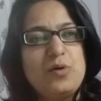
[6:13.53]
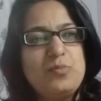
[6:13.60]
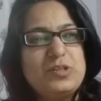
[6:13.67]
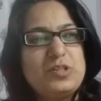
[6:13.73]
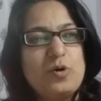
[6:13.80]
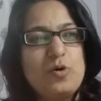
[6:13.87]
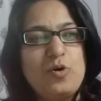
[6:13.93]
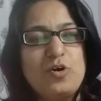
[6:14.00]

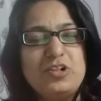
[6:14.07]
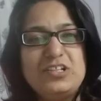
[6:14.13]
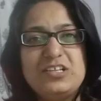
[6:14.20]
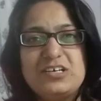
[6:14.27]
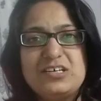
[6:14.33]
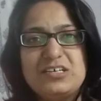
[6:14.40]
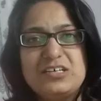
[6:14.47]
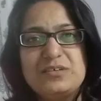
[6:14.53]
with all
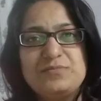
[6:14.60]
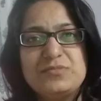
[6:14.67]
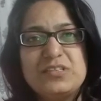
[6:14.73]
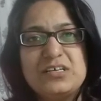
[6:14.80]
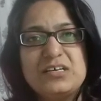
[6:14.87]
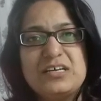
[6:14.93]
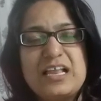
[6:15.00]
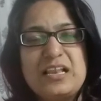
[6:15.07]

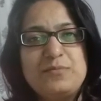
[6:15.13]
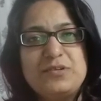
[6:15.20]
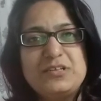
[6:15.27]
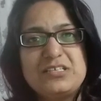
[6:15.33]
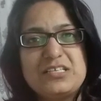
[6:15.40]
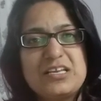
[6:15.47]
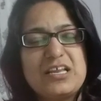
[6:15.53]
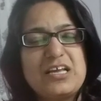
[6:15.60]
the
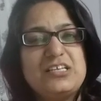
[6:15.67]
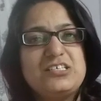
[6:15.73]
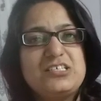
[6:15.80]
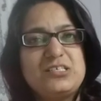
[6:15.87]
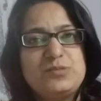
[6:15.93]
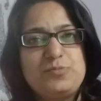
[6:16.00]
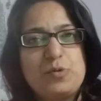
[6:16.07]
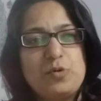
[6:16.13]
elements that I
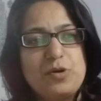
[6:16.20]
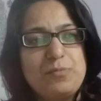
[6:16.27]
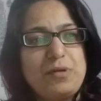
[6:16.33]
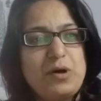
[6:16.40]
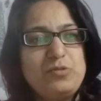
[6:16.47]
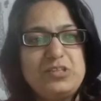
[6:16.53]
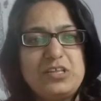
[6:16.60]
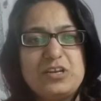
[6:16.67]
just spoke
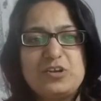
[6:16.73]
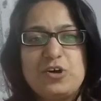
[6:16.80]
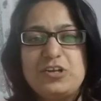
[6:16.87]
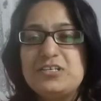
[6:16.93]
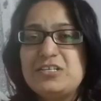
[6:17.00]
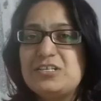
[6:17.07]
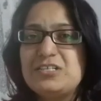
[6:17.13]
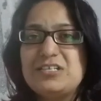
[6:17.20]
about, the
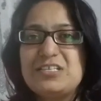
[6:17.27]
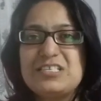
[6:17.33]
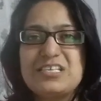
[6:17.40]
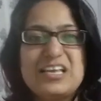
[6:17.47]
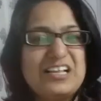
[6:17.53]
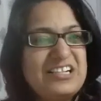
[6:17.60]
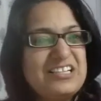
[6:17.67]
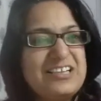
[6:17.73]
knowledge, the
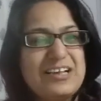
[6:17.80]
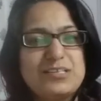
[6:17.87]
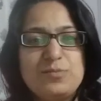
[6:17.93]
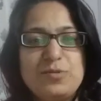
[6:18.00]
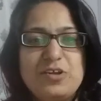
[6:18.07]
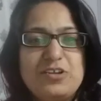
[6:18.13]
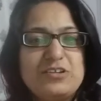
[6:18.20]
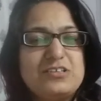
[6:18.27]
skill, the
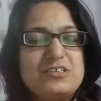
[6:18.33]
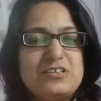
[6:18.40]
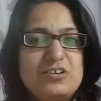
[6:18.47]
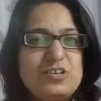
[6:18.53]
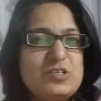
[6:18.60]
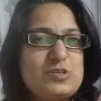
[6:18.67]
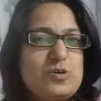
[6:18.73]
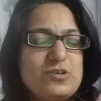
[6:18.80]
experience, the
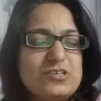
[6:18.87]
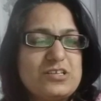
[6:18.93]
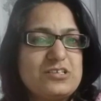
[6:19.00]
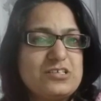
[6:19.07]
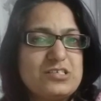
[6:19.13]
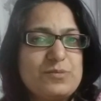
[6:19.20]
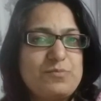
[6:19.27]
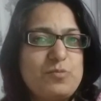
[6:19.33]
resource and
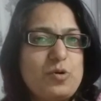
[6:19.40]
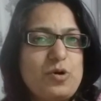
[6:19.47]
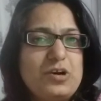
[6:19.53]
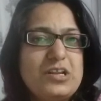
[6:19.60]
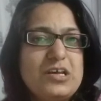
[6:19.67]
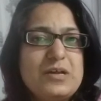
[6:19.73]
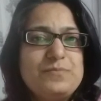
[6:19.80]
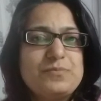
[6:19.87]
the
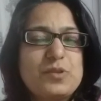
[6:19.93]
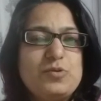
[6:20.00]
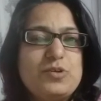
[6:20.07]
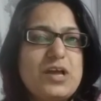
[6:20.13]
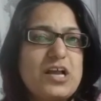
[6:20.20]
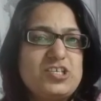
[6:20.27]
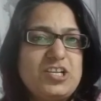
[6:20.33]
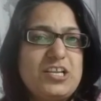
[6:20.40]
support,
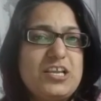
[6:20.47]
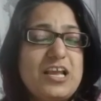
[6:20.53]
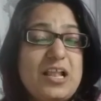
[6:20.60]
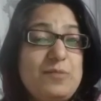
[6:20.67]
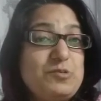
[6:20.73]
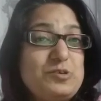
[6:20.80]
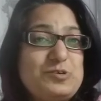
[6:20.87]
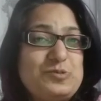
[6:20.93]
would actually
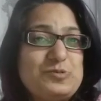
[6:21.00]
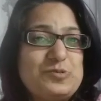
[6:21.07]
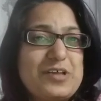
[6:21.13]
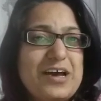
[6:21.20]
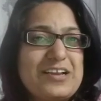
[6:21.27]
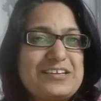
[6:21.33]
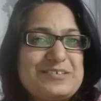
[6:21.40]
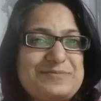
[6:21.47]
help you do
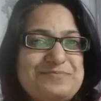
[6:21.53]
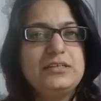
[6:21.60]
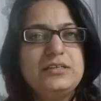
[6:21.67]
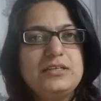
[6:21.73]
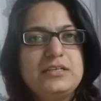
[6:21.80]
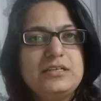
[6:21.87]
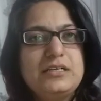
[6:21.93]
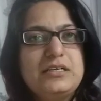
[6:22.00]
that.
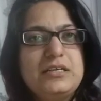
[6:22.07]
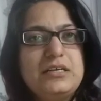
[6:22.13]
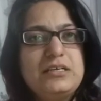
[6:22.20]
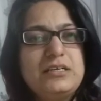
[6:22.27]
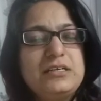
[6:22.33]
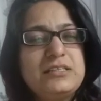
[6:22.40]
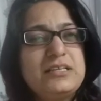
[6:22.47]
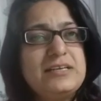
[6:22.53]

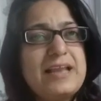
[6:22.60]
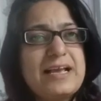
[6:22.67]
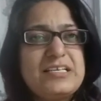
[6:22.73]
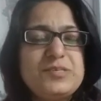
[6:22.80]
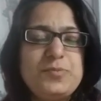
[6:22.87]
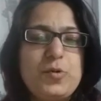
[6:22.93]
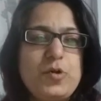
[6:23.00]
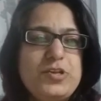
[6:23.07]
The
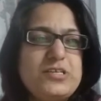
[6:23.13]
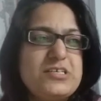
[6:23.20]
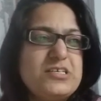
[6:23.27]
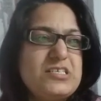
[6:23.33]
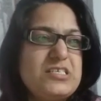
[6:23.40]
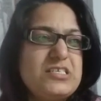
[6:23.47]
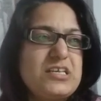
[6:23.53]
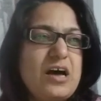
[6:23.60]
next point
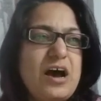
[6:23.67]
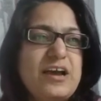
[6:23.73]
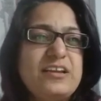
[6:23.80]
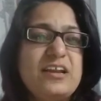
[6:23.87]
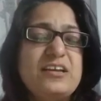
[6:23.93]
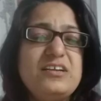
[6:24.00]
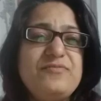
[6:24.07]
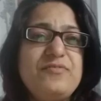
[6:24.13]
is
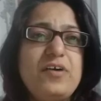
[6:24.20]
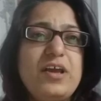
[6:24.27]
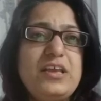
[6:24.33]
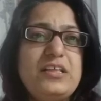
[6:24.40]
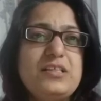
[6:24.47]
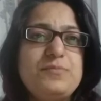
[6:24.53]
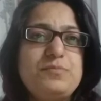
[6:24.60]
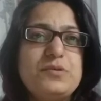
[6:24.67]

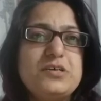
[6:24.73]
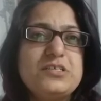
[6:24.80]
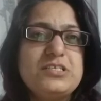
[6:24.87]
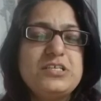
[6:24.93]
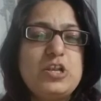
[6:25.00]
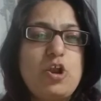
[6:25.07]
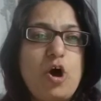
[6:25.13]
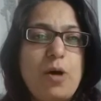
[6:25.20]
identifying the
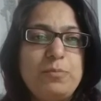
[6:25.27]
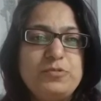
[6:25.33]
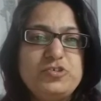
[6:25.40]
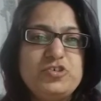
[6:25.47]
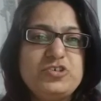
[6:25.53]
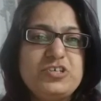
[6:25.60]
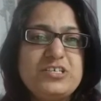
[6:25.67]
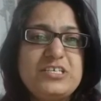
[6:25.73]
personal
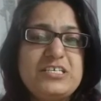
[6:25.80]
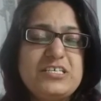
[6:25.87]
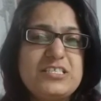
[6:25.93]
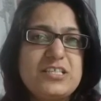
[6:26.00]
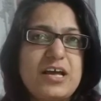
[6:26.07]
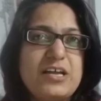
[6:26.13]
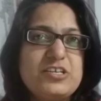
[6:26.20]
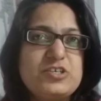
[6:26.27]

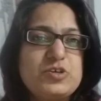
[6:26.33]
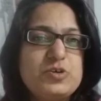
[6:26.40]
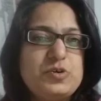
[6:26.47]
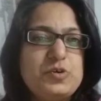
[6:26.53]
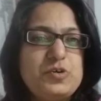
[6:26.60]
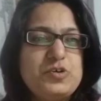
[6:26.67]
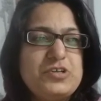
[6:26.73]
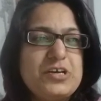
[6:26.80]
opportunities that
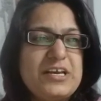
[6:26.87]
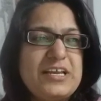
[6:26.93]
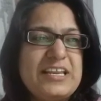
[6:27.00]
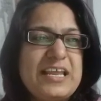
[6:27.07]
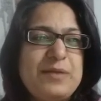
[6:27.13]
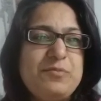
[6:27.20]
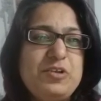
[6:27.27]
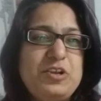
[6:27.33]
could
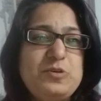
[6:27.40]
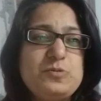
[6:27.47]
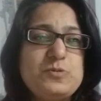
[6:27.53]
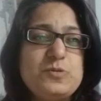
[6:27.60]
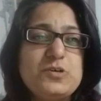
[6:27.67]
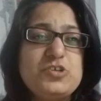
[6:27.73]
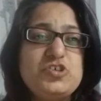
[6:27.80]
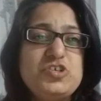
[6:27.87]
enable you
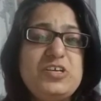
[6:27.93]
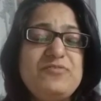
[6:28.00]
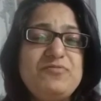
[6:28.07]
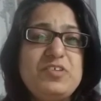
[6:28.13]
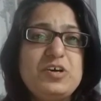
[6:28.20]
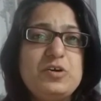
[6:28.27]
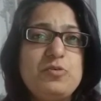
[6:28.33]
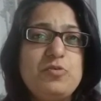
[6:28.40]
to
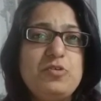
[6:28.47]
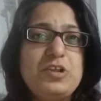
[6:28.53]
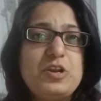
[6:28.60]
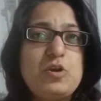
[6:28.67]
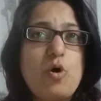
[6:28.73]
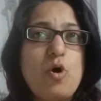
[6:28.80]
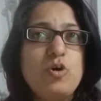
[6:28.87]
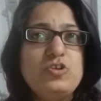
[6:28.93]
achieve the goal,
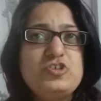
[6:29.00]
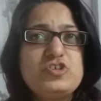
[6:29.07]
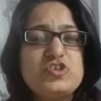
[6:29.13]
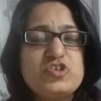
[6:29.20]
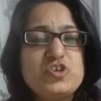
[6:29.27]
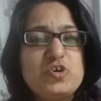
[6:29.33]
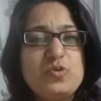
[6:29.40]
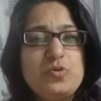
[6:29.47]
and
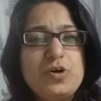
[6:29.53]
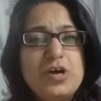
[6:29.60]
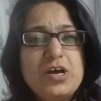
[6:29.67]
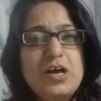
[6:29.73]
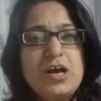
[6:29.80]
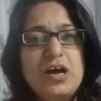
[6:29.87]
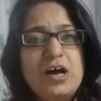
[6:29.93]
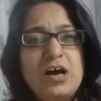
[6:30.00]
also
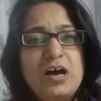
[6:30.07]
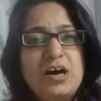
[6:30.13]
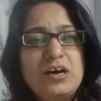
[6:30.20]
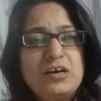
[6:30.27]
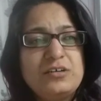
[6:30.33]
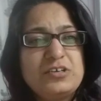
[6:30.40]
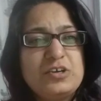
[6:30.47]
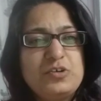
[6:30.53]

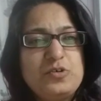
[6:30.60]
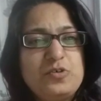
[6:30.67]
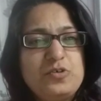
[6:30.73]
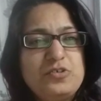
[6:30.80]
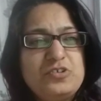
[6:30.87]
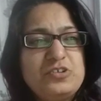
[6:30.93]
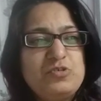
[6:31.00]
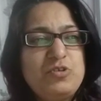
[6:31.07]

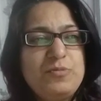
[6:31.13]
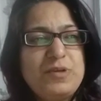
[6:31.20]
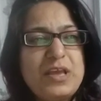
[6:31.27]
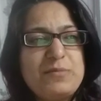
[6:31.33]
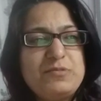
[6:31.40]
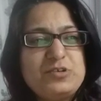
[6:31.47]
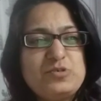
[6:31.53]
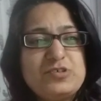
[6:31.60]
you'll
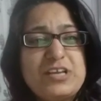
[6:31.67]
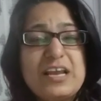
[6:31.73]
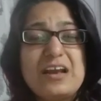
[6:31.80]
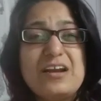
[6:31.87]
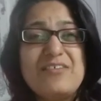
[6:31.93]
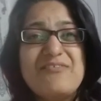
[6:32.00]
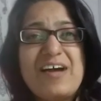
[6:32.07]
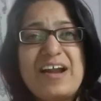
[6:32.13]
be able to
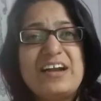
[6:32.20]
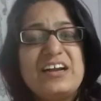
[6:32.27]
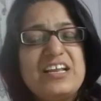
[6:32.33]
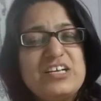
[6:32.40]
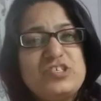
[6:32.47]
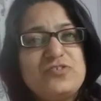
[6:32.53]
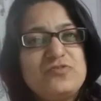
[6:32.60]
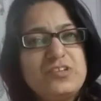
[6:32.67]
take
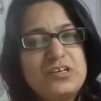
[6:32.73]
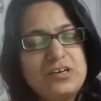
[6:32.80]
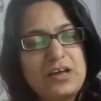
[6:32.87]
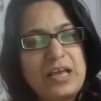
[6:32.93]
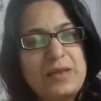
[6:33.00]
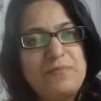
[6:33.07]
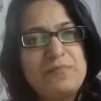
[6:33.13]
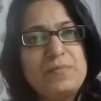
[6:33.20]
advantage of the
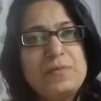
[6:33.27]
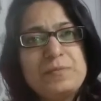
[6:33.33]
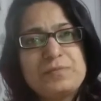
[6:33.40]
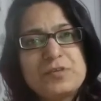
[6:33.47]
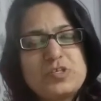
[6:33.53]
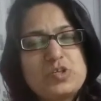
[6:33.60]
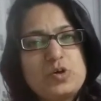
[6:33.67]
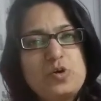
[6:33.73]
time.
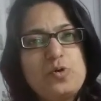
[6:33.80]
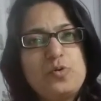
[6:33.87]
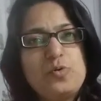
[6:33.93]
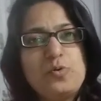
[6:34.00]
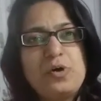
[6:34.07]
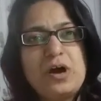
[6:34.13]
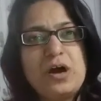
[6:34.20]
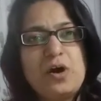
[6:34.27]

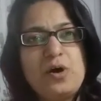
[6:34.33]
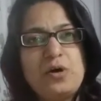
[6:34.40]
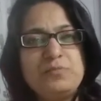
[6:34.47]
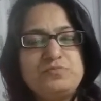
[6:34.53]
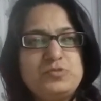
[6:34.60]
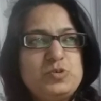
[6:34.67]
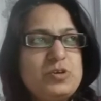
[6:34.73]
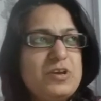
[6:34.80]
So
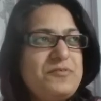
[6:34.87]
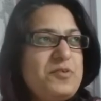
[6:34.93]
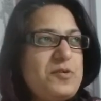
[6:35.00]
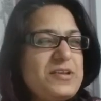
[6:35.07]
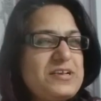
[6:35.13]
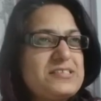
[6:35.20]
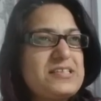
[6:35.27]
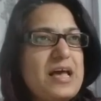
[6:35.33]
to give you
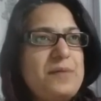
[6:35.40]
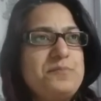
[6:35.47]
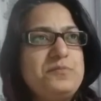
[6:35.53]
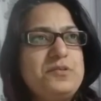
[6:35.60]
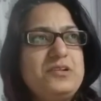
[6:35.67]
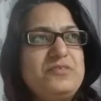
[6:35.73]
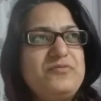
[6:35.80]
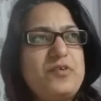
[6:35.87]
an
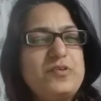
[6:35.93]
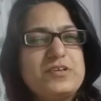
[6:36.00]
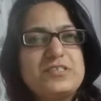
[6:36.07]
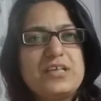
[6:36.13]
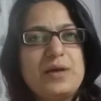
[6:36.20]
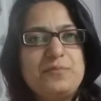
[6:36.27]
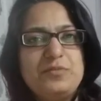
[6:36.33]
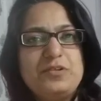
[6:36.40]
example, for
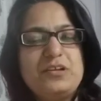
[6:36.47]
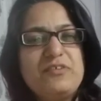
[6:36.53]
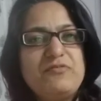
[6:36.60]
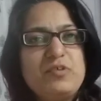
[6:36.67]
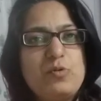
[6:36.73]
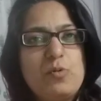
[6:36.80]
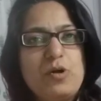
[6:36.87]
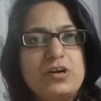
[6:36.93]
example,
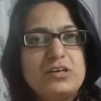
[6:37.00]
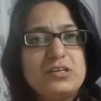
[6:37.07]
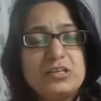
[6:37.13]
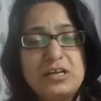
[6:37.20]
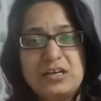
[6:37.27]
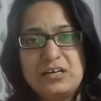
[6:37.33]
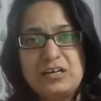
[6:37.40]
if you want